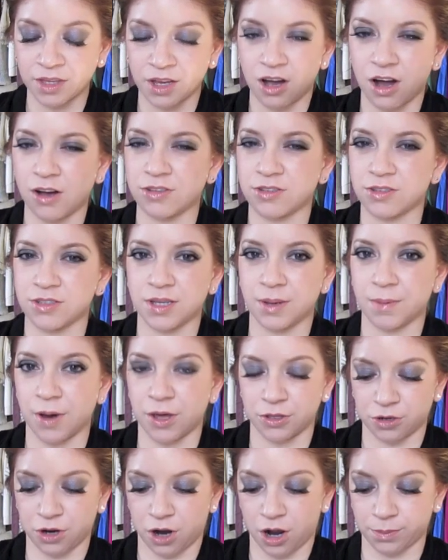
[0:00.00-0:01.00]
also
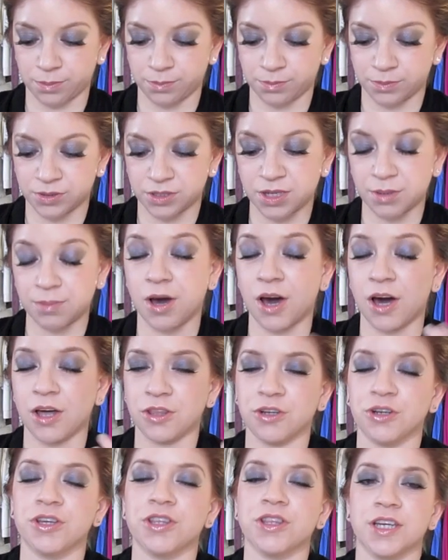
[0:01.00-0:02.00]
some
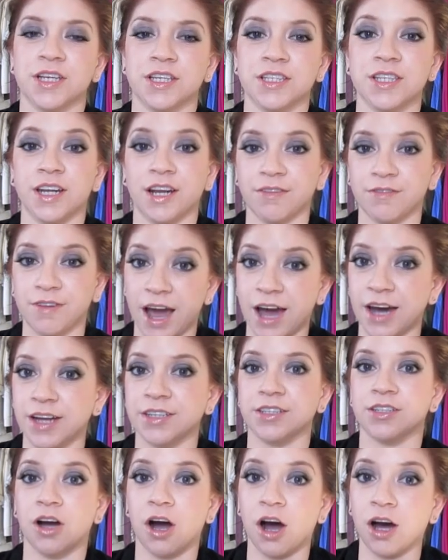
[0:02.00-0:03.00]
other things that I've
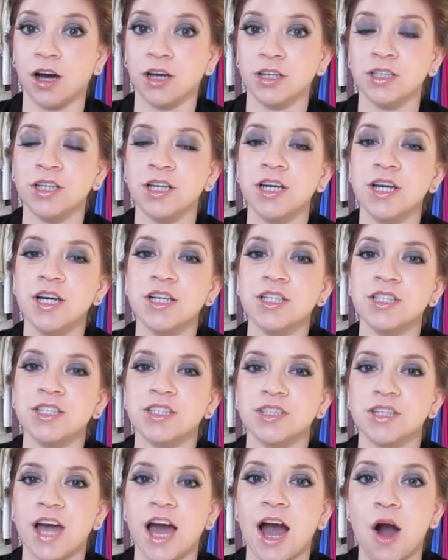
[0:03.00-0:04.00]
added on
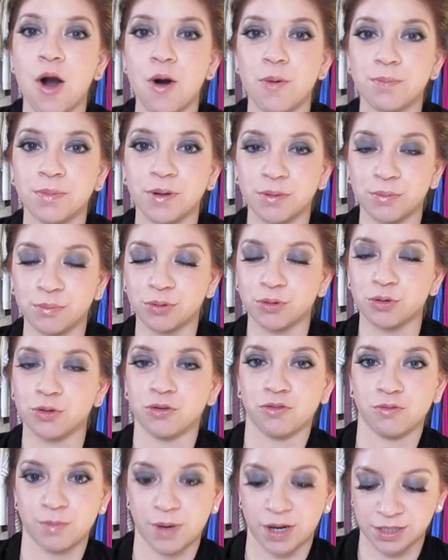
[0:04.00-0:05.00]
to help
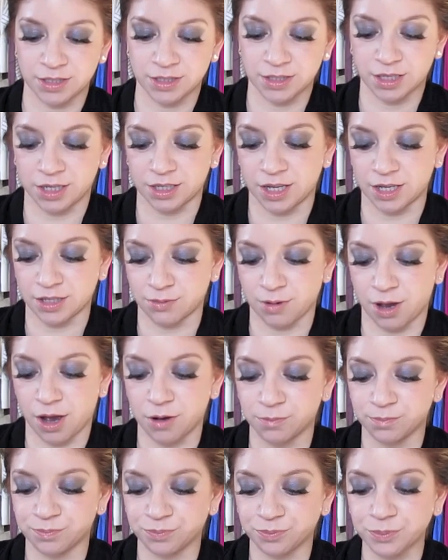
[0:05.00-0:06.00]
improve my skin as
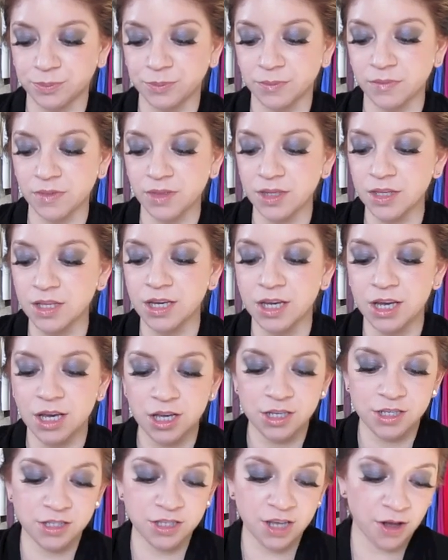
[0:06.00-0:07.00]
well.
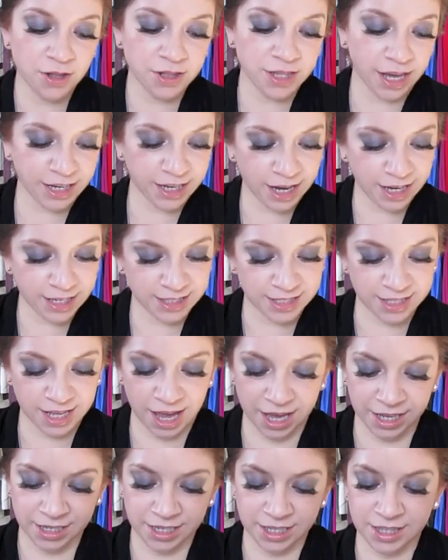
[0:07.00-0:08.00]
So like I
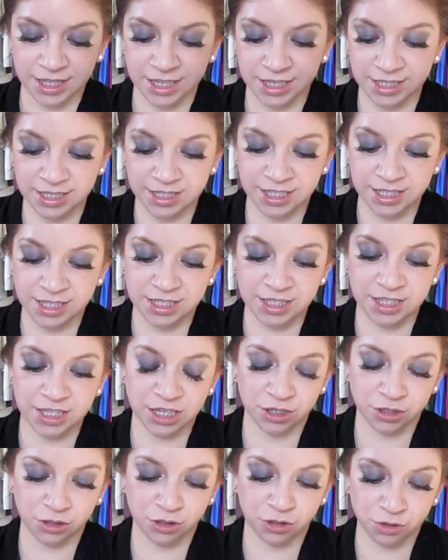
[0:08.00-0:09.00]
said, this is
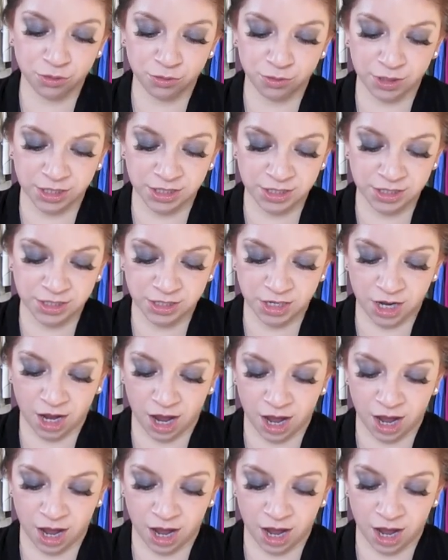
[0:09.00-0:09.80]
the newest